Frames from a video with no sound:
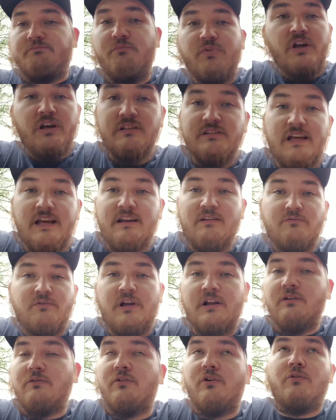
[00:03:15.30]
Because I don't
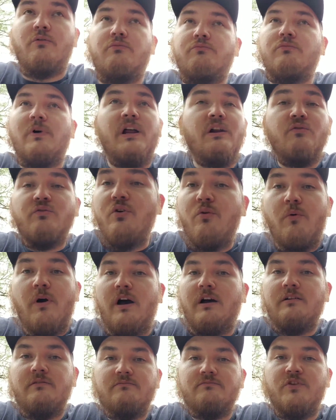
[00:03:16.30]
know
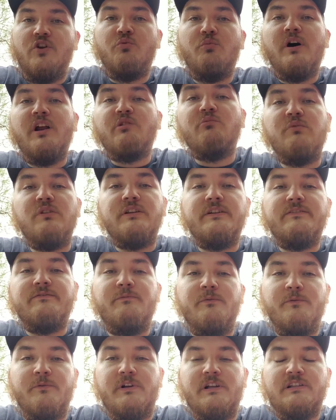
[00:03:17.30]
why. Nobody
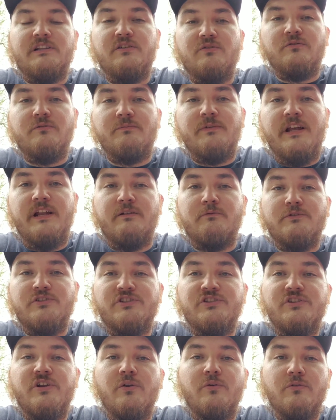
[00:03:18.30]
believed me when I told them that it was
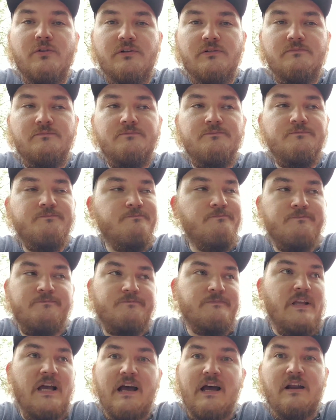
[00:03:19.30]
stolen.
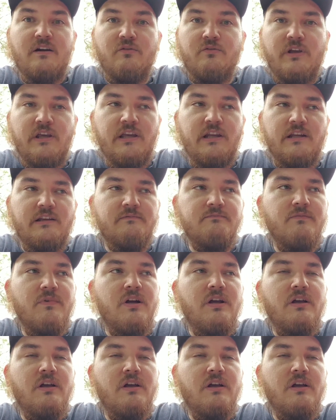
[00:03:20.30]
I don't get it.